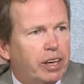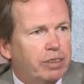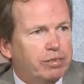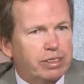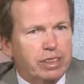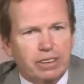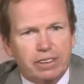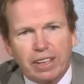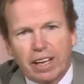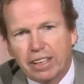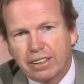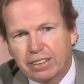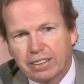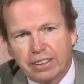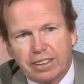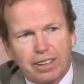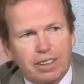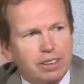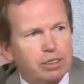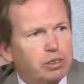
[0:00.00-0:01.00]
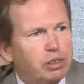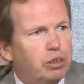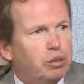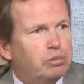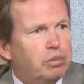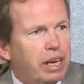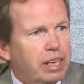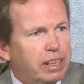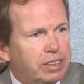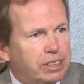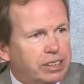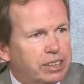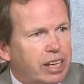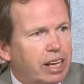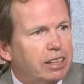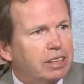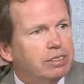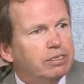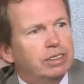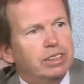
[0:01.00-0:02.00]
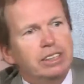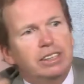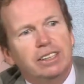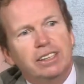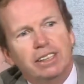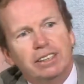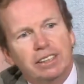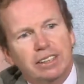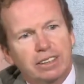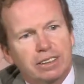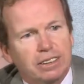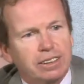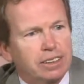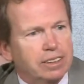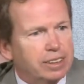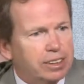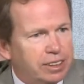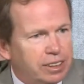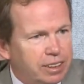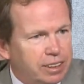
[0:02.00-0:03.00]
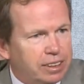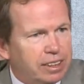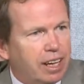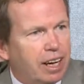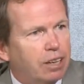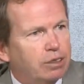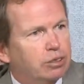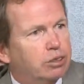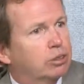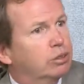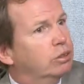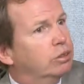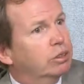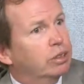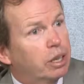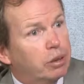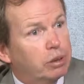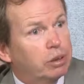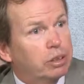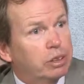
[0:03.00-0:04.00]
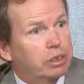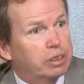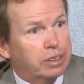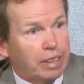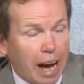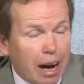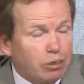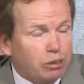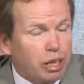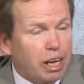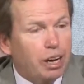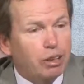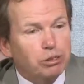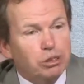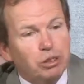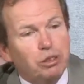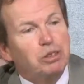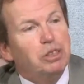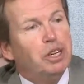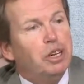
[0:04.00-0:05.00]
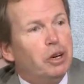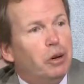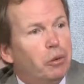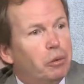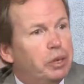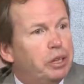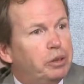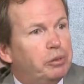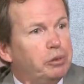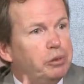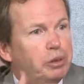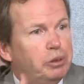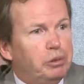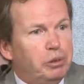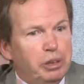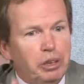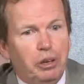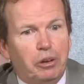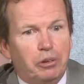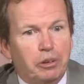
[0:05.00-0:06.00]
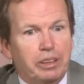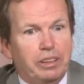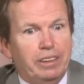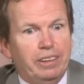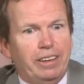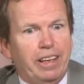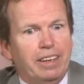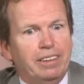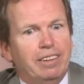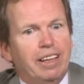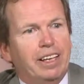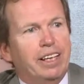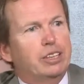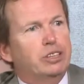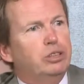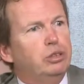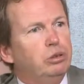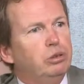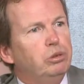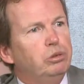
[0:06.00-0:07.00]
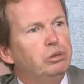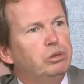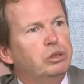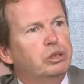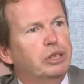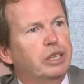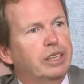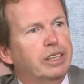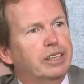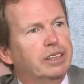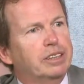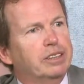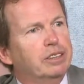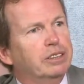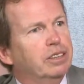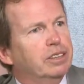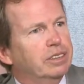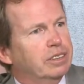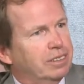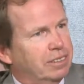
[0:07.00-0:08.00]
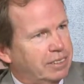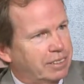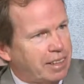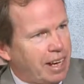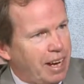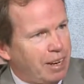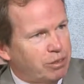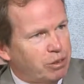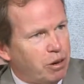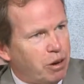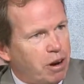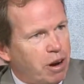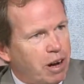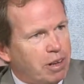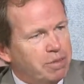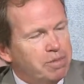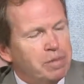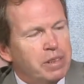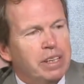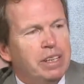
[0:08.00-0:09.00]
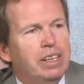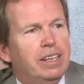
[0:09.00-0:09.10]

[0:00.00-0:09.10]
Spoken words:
have to thank Mayor Sullivan and the city council, the town council. They let us use the town hall